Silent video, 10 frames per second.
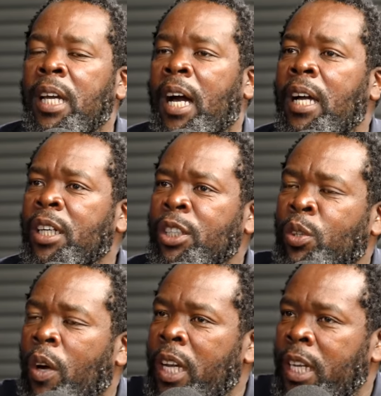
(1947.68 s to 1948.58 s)
Yeah.
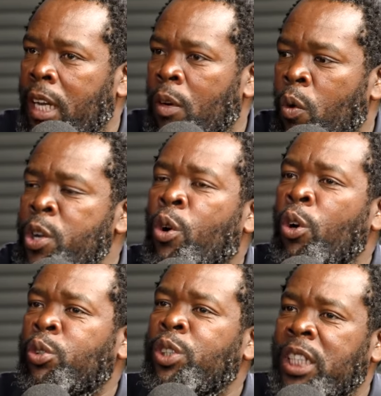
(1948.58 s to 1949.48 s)
So when you
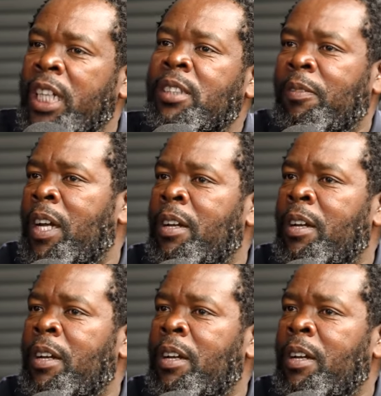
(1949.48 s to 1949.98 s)
go to church